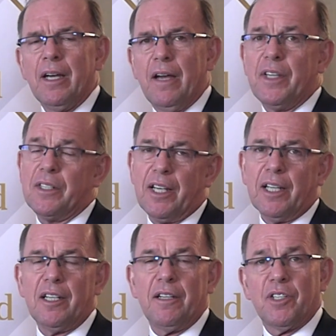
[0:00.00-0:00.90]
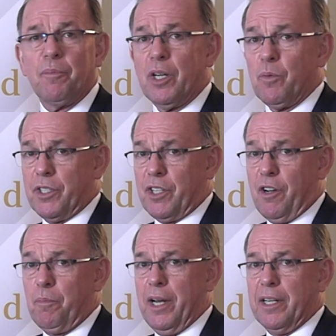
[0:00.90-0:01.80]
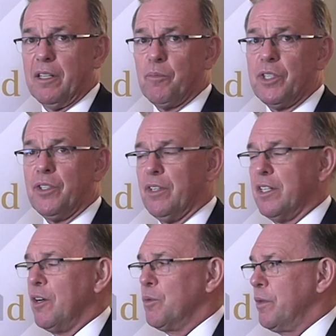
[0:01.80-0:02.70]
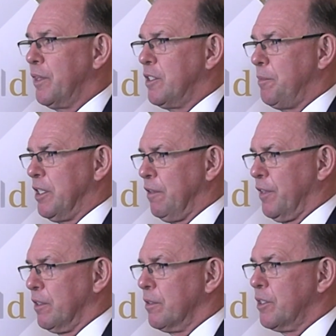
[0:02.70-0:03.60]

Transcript: And then secondly, if somebody wants to own platinum, we certainly don't want that to be difficult.